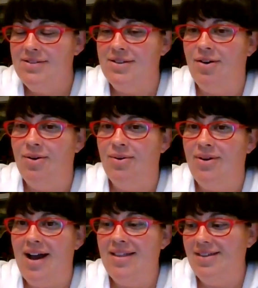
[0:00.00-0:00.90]

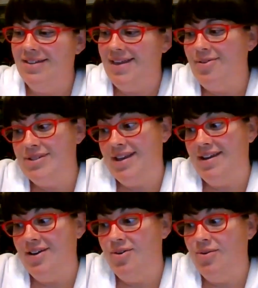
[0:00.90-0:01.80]
So I thought that was
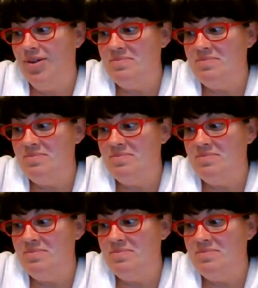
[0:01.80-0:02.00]
kind of cool.